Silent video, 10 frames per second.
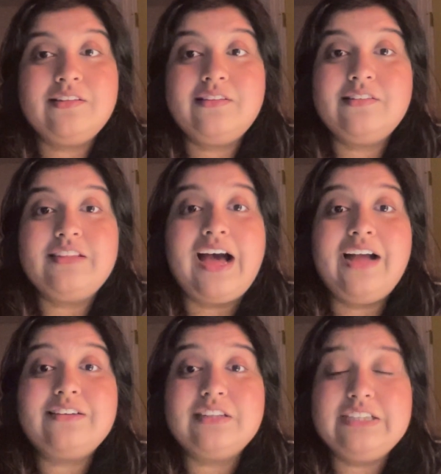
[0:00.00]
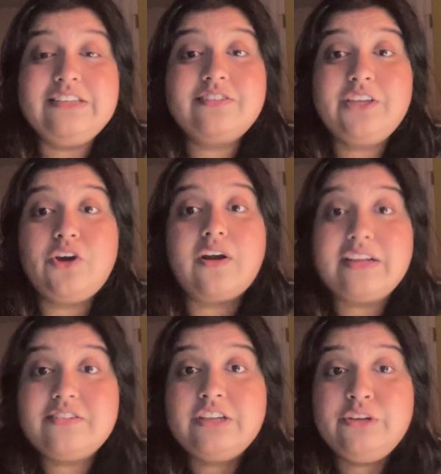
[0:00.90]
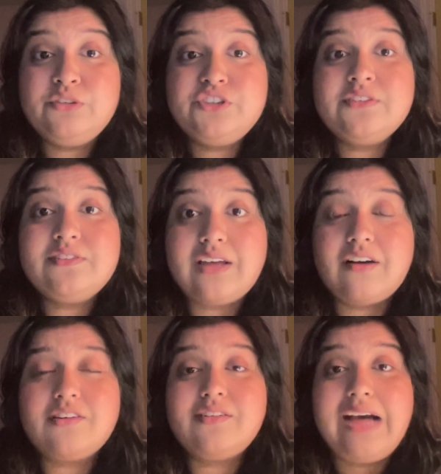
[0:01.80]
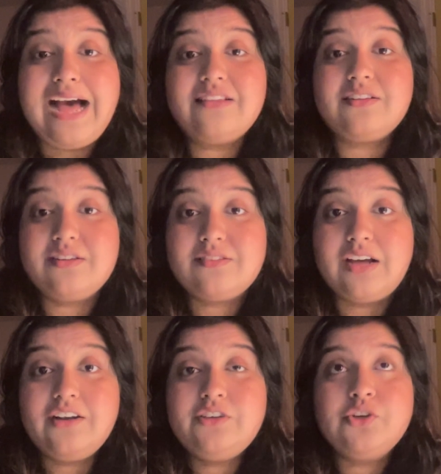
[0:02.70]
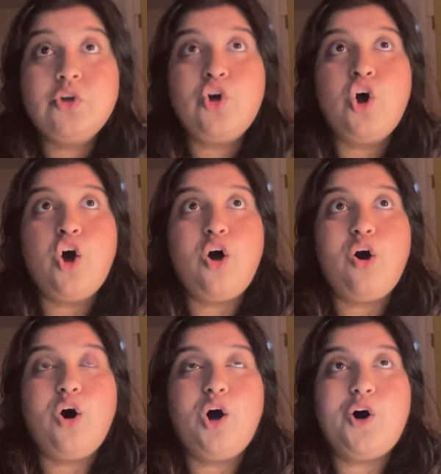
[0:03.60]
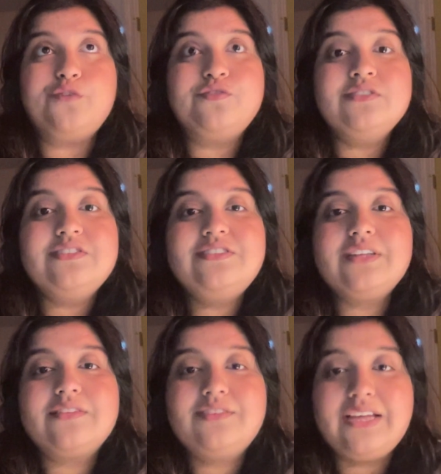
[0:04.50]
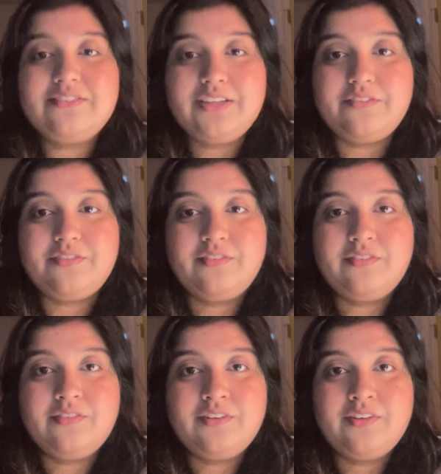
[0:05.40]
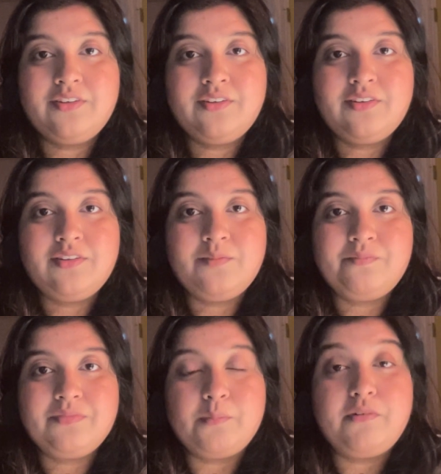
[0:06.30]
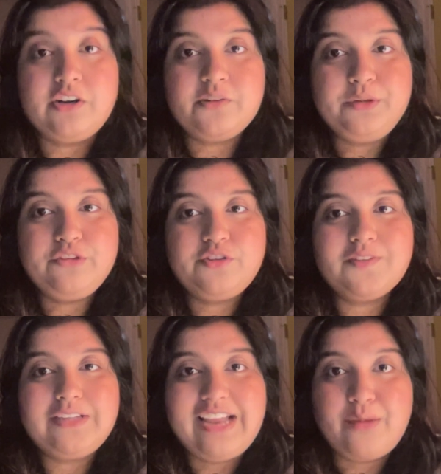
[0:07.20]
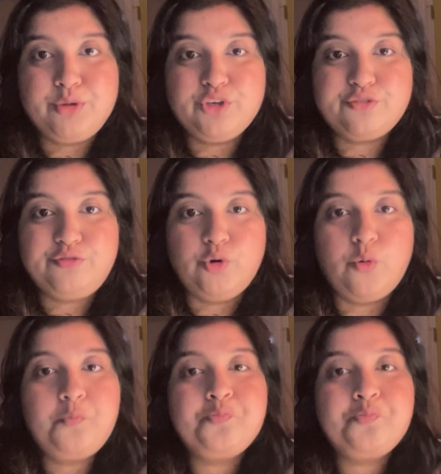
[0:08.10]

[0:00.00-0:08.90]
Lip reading: that these chaotic solutions occur as a result of successive perturbation of the laminar flow.